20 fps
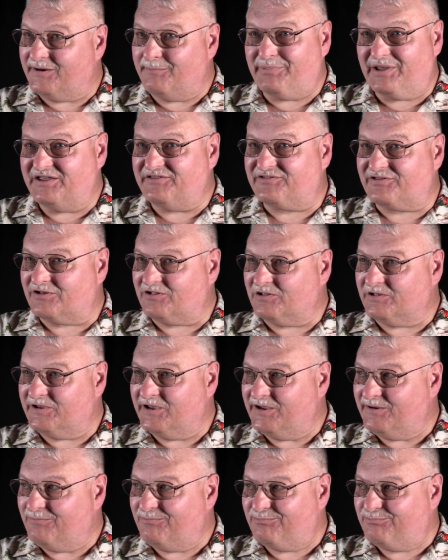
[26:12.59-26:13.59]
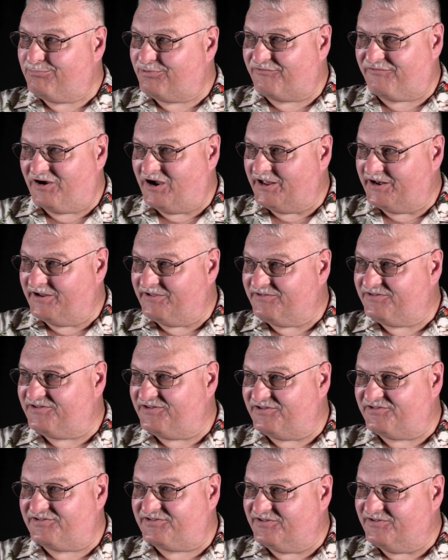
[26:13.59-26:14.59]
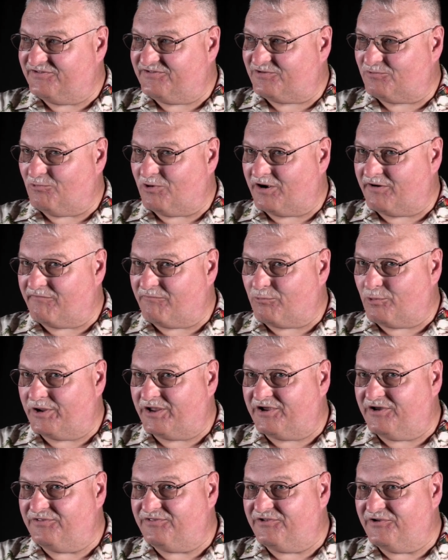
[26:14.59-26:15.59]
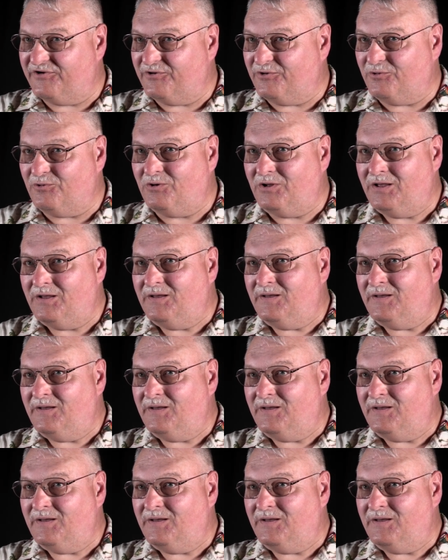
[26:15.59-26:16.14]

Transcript: basically provided assistance to whatever we could do.